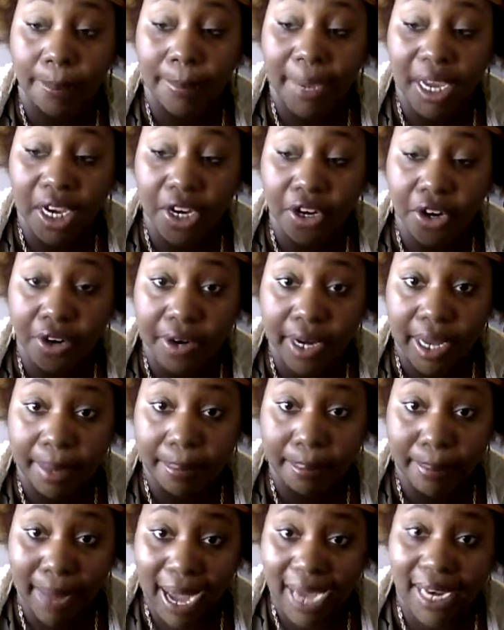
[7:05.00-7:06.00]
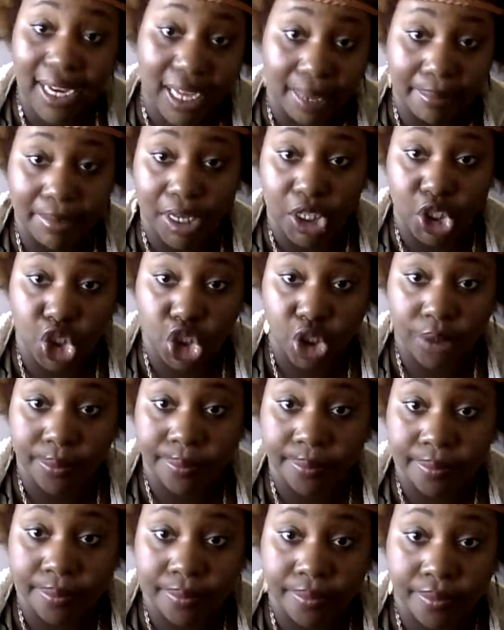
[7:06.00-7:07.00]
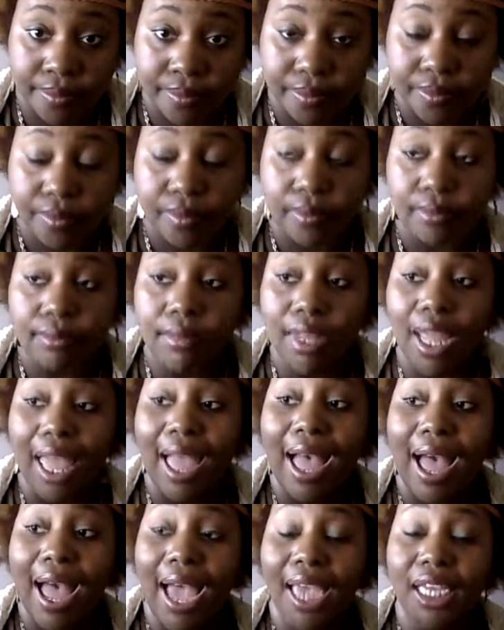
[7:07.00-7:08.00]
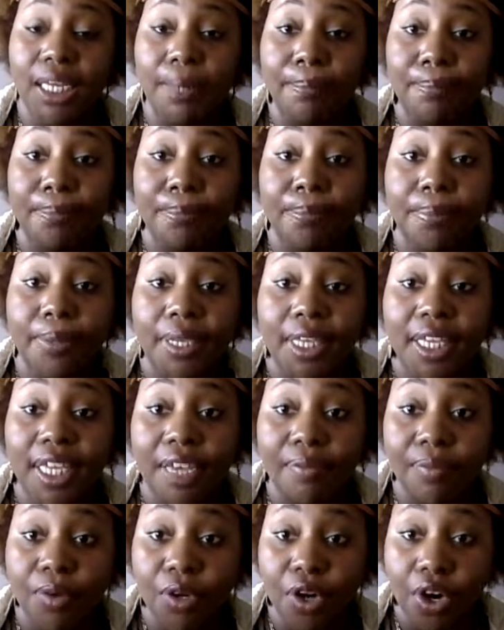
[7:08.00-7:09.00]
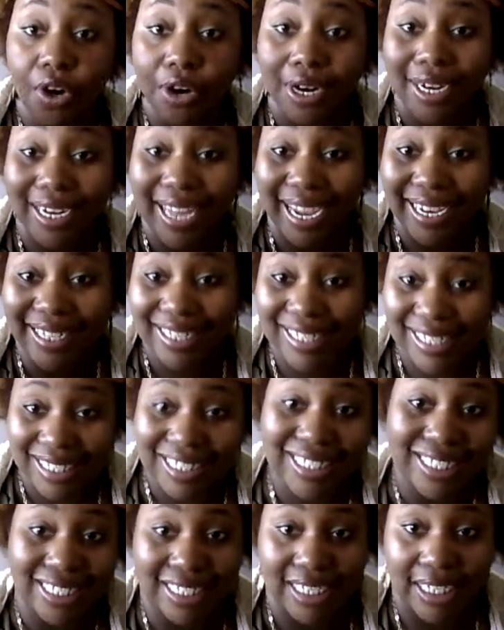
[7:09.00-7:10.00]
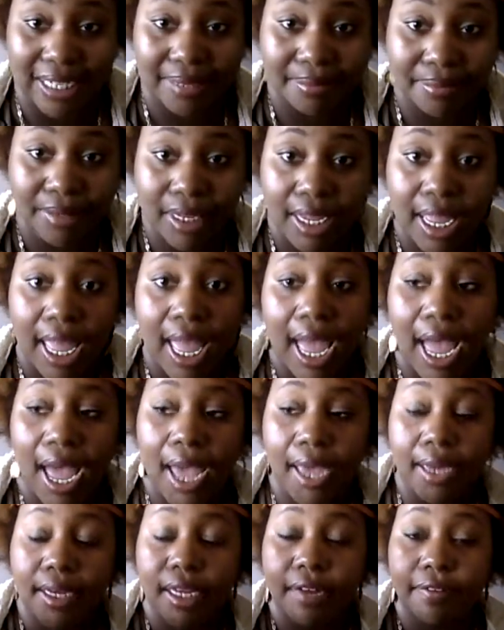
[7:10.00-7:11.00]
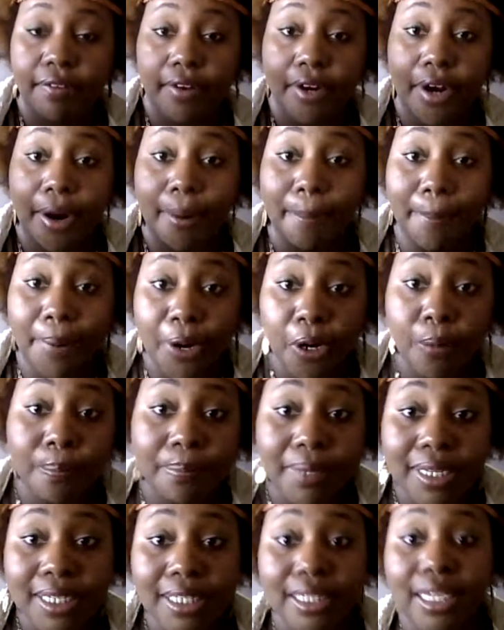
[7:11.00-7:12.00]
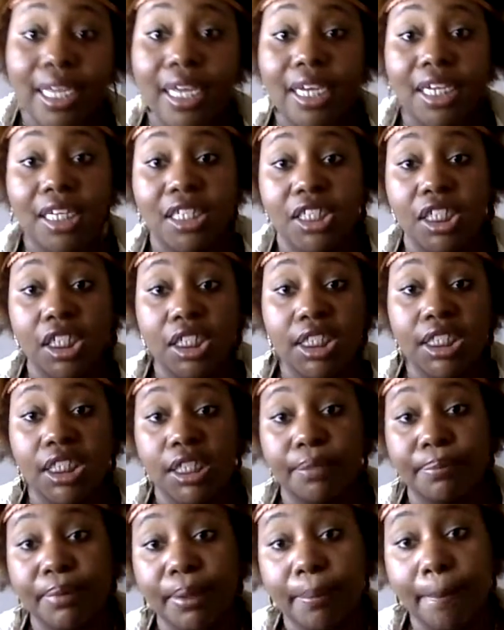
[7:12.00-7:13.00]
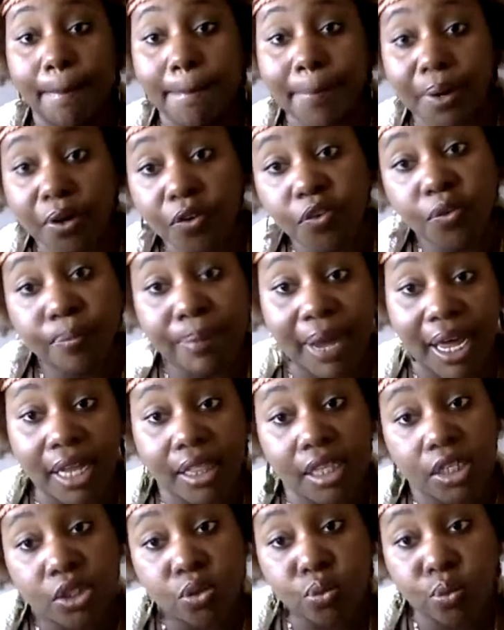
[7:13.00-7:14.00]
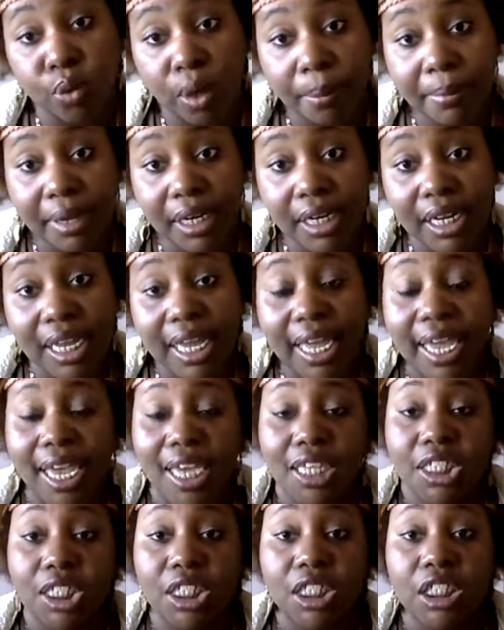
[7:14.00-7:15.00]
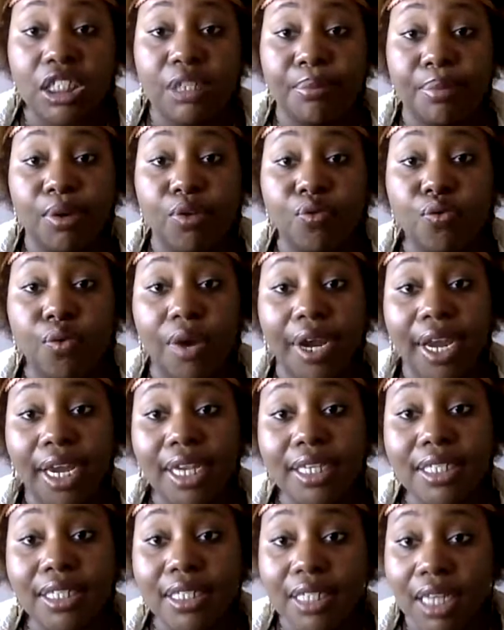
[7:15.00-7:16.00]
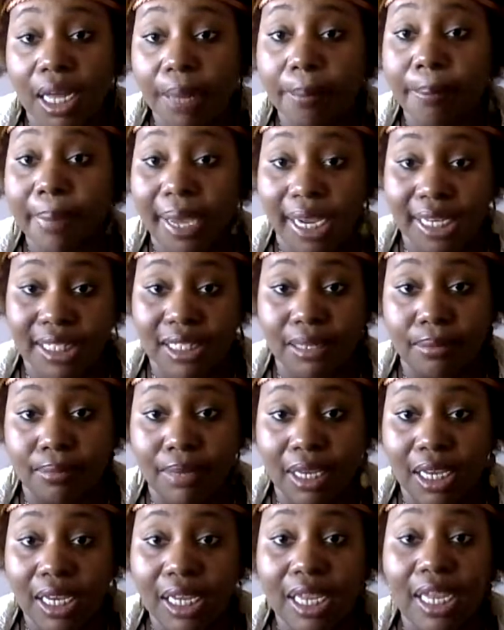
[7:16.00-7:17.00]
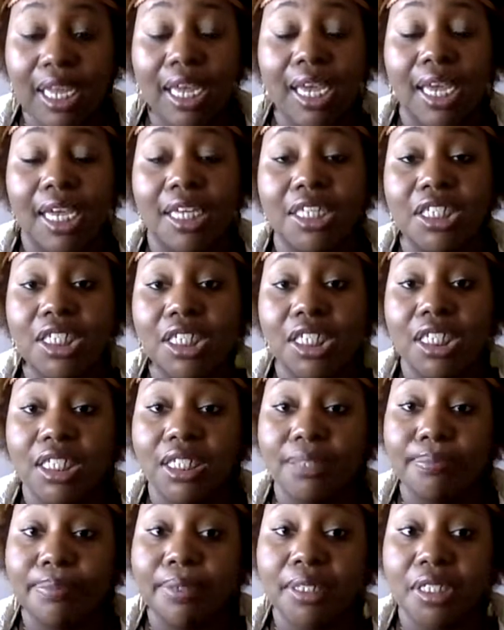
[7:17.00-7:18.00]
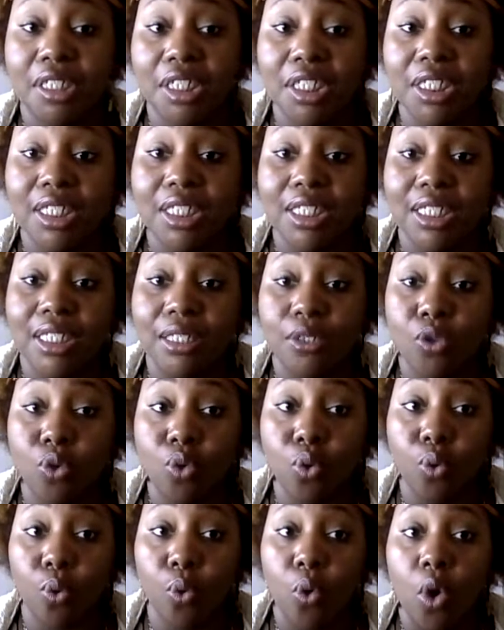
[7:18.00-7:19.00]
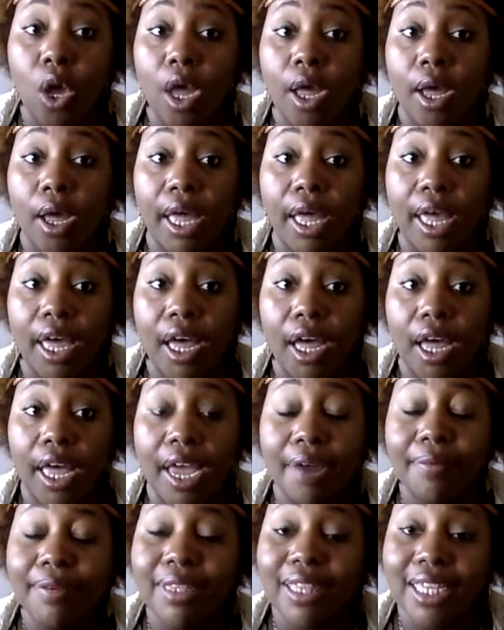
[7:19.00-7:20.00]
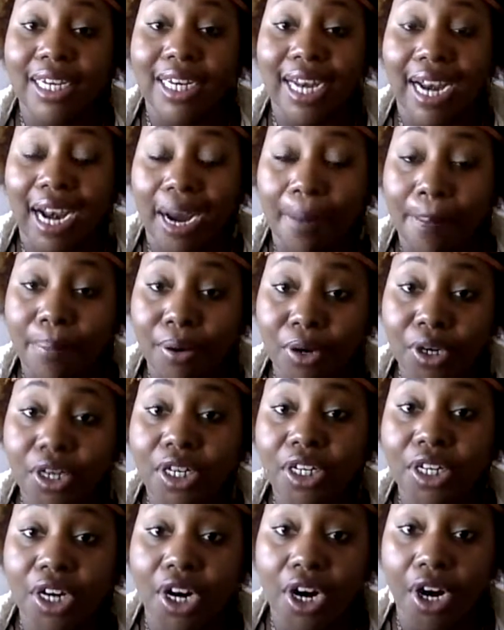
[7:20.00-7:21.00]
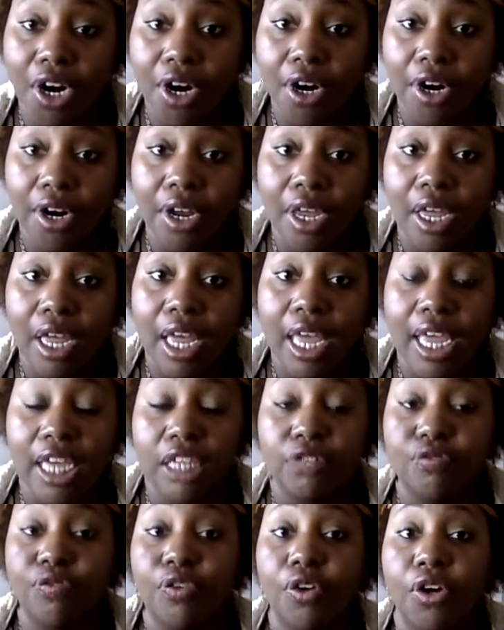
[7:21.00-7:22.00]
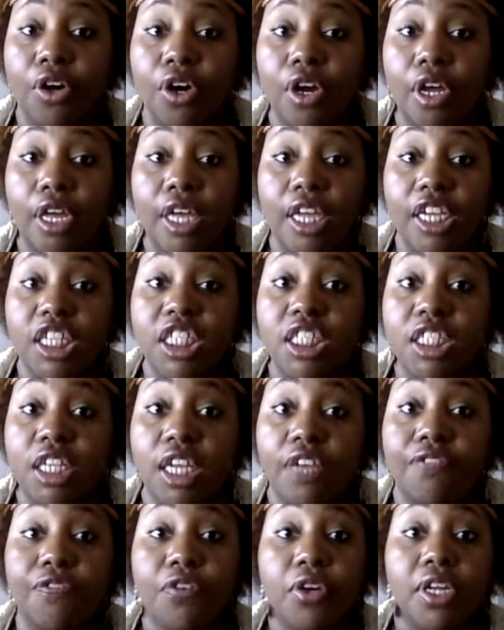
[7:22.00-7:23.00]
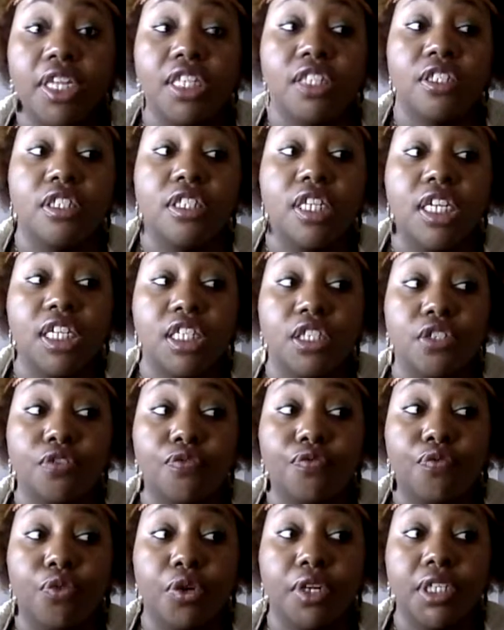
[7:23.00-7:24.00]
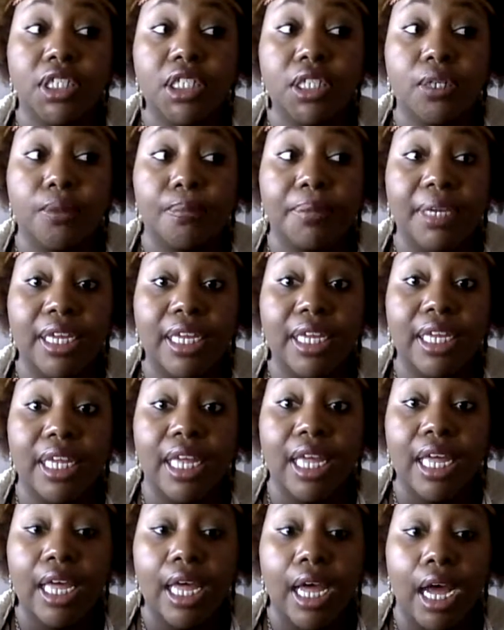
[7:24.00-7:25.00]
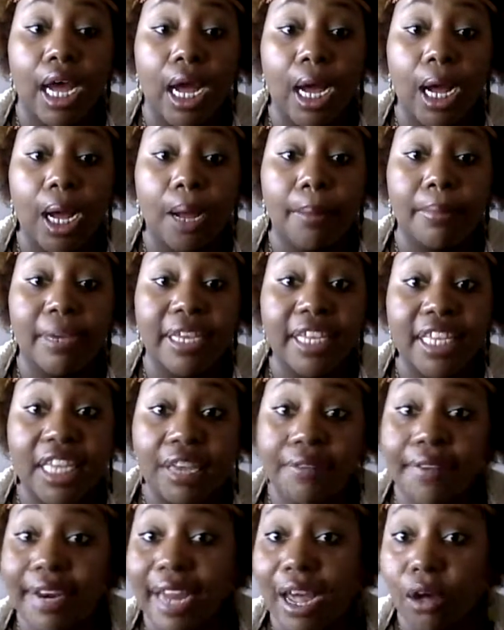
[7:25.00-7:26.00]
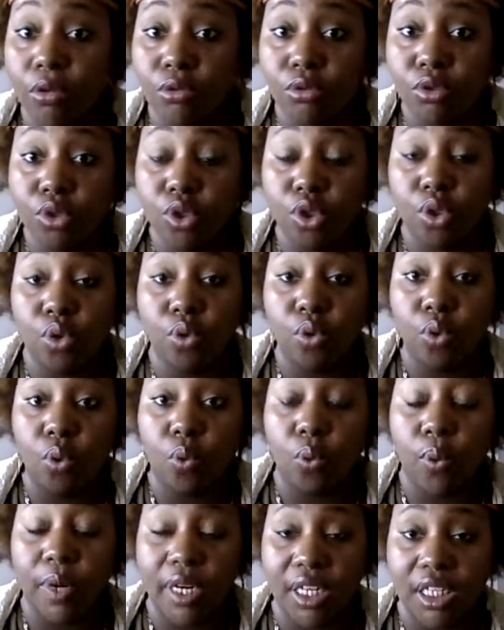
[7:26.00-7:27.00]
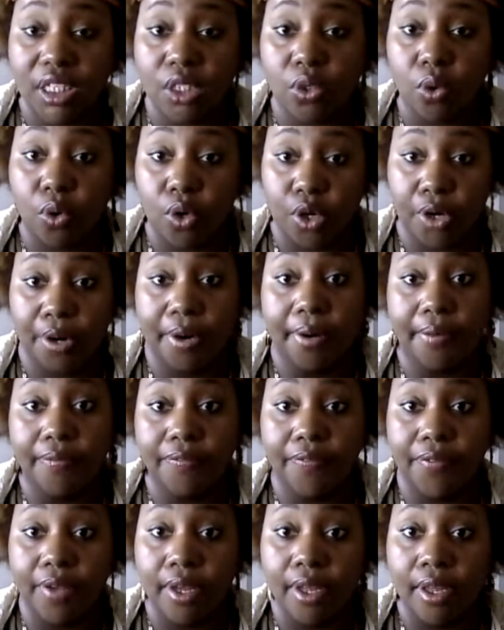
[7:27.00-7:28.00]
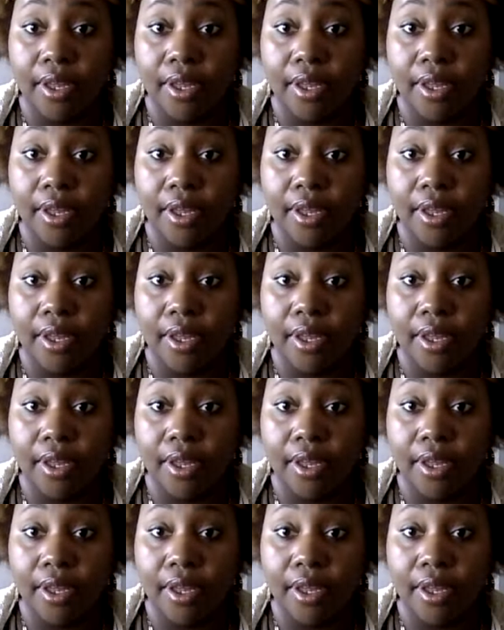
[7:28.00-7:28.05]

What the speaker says: making her in my image. I am giving her an identity. I am giving her purpose. She is to be birthed by this woman, and she is to be raised up back to me, and she is to everything that I put in her is for it. If it's for it to be given out to what is on the earth.